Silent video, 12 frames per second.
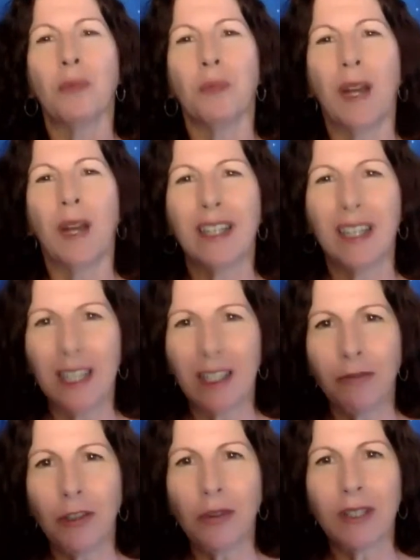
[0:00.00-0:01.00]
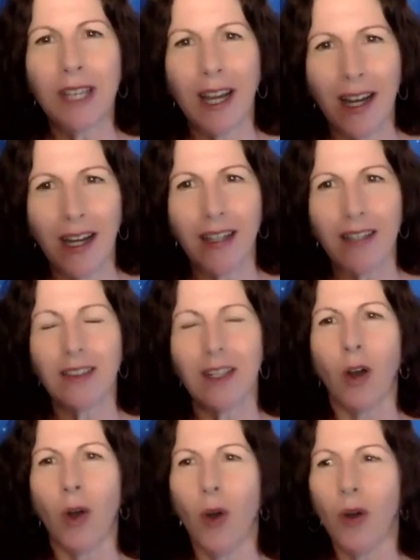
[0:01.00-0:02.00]
But if you can't,
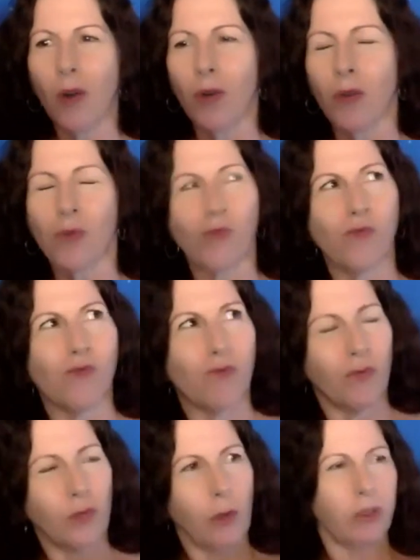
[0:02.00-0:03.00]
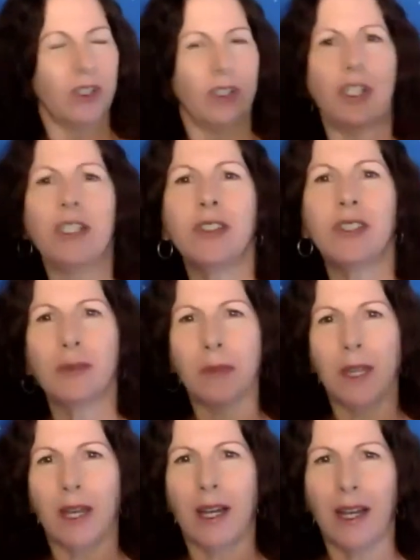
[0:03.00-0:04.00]
your
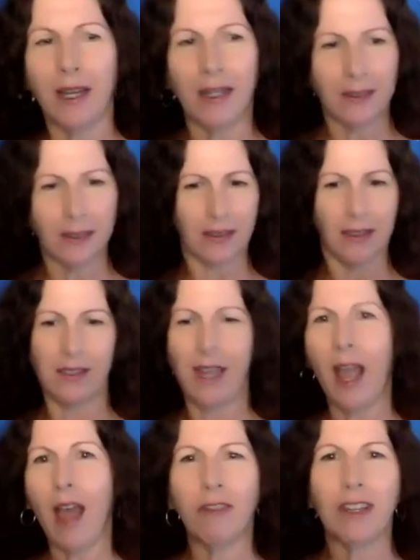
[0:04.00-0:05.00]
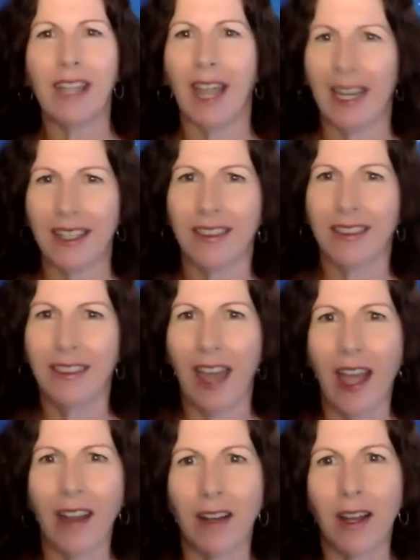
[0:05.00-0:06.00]
system can't navigate
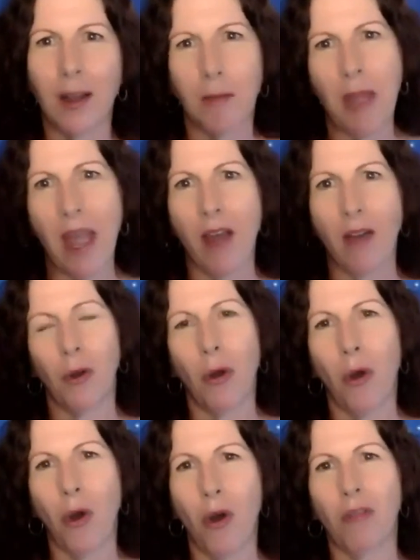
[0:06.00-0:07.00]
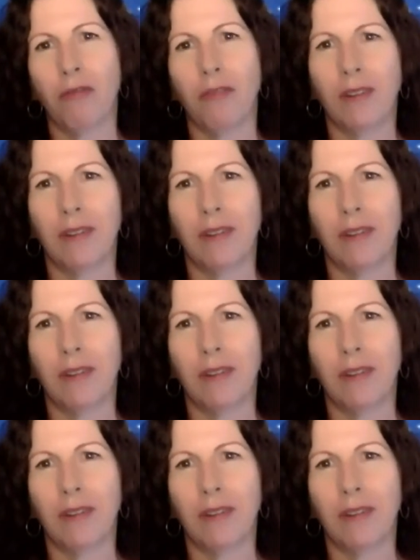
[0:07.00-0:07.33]
that amount of